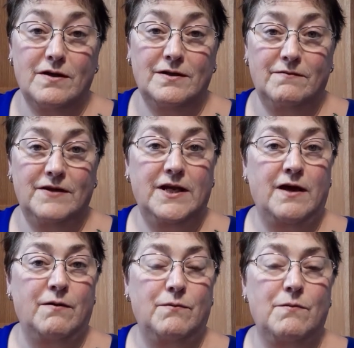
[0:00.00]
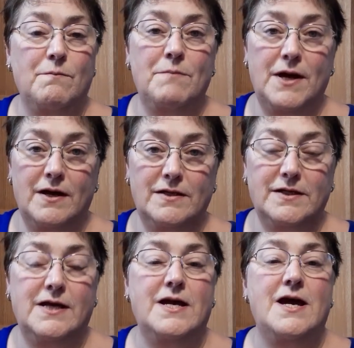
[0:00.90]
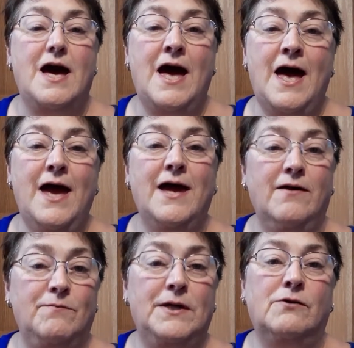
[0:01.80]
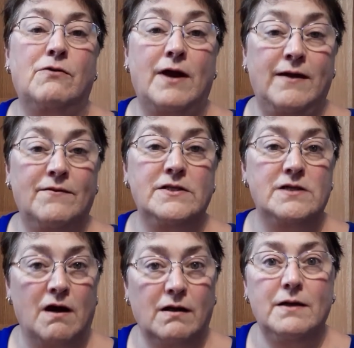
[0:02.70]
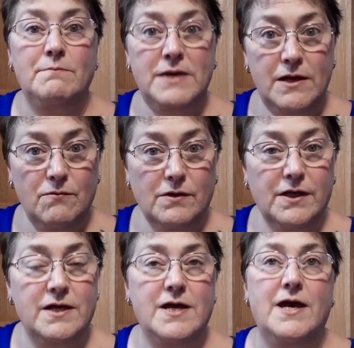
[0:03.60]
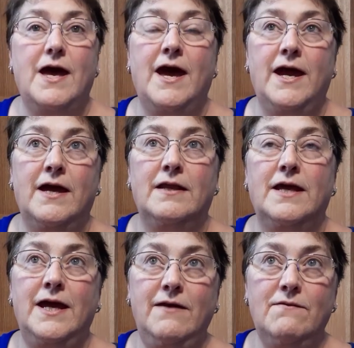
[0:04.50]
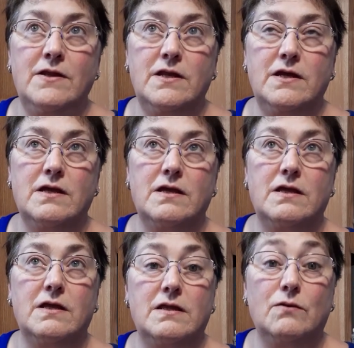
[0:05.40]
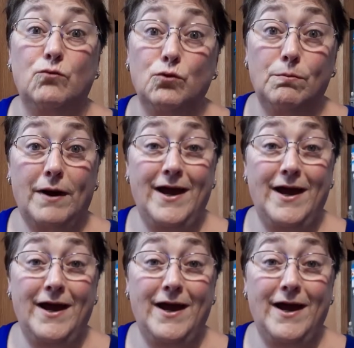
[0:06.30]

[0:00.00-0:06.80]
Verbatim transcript: little video, but I have been craving chocolate milk. And even the rule,